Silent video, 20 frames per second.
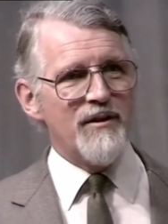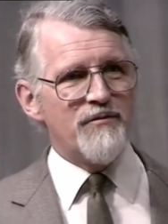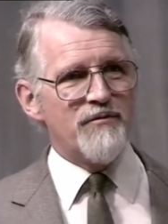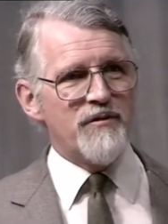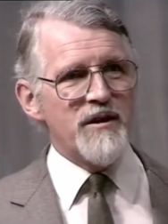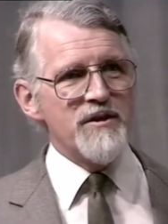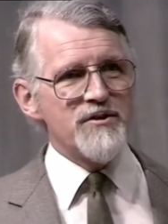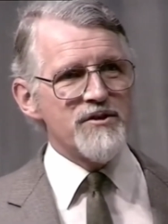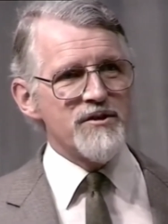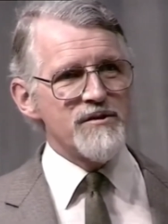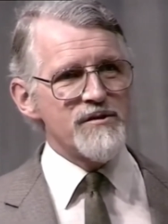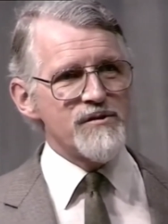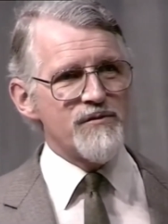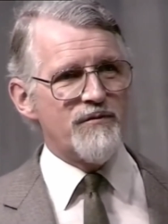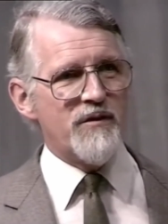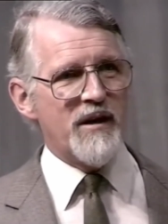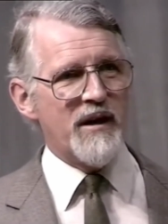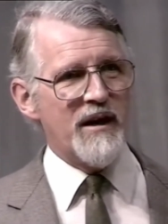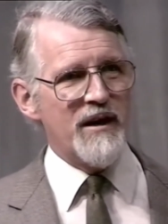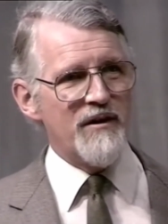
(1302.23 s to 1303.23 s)
Ephesians
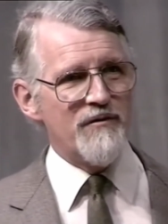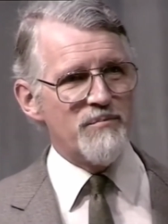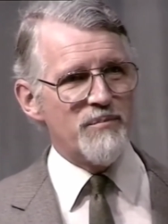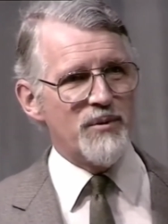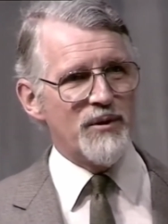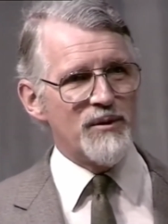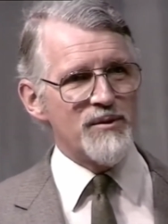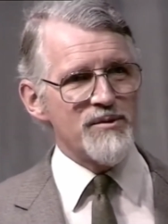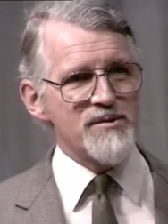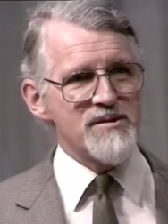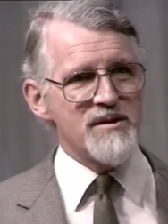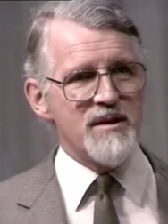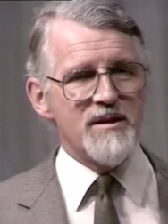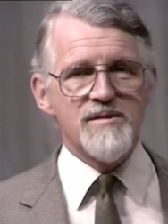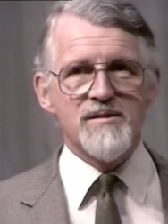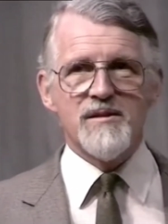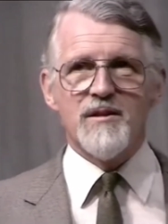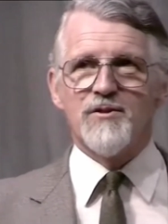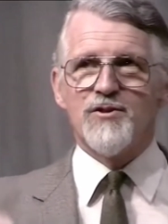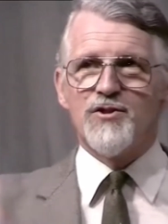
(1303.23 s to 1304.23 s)
5, Paul
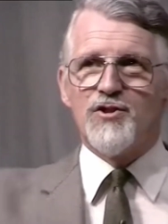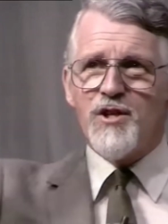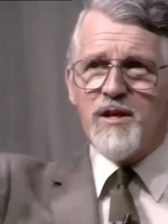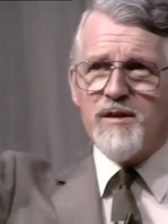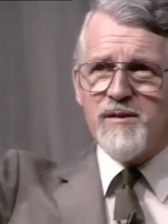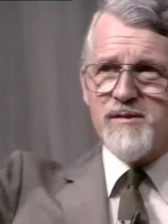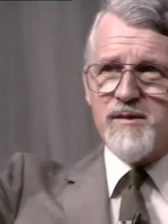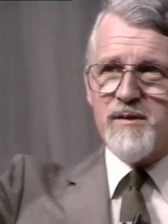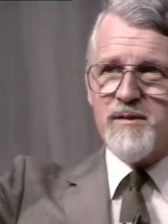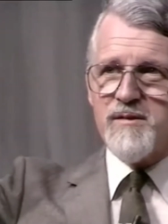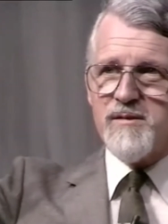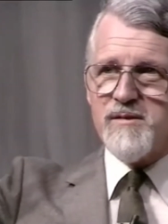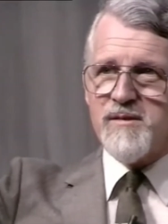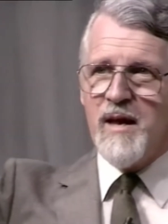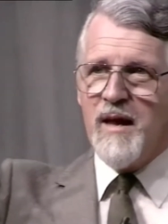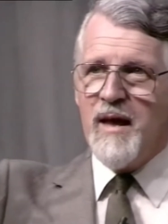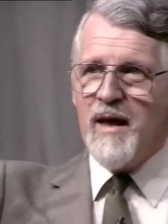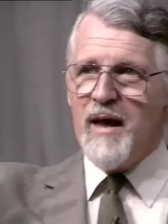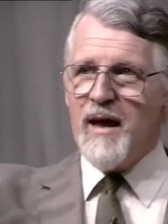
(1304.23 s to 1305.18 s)
says that Jesus